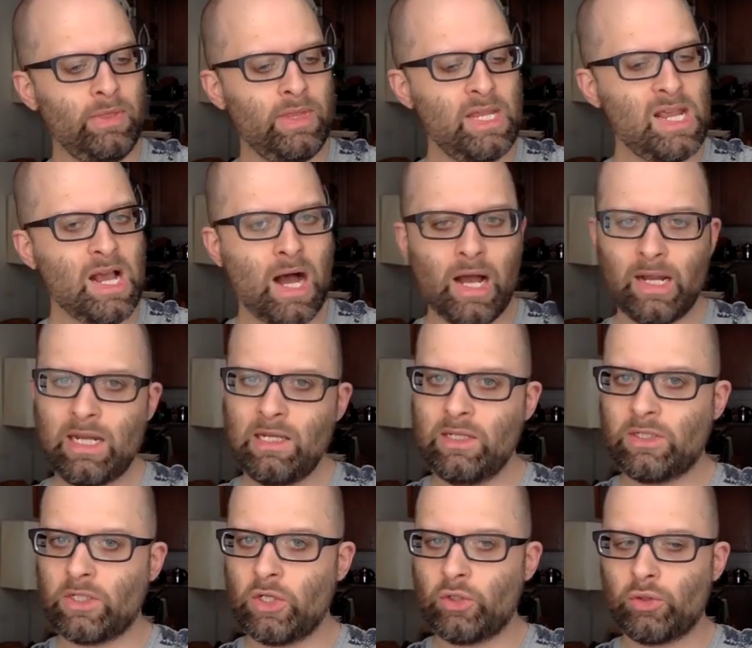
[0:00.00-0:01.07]
the
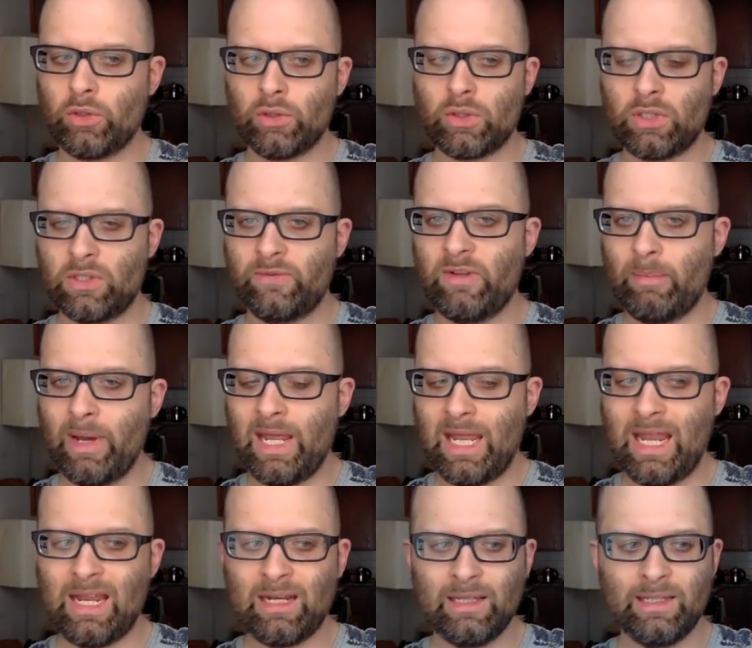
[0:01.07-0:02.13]
Oculus controllers fit my
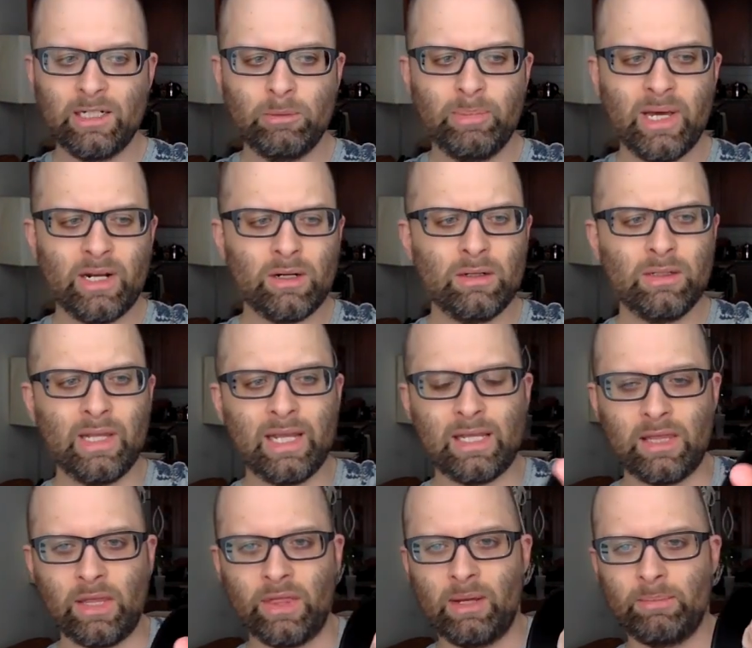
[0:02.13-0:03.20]
hand a little better.
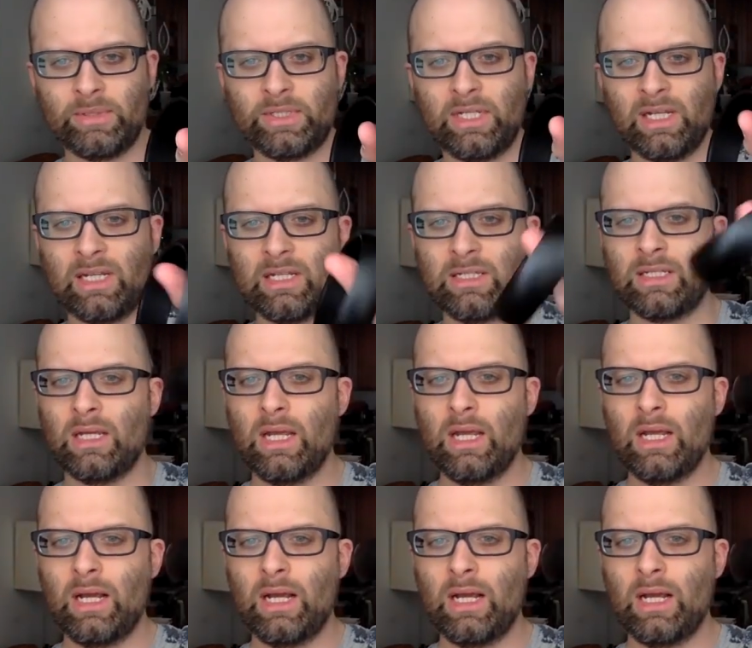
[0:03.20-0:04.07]
Like, the thumbstick is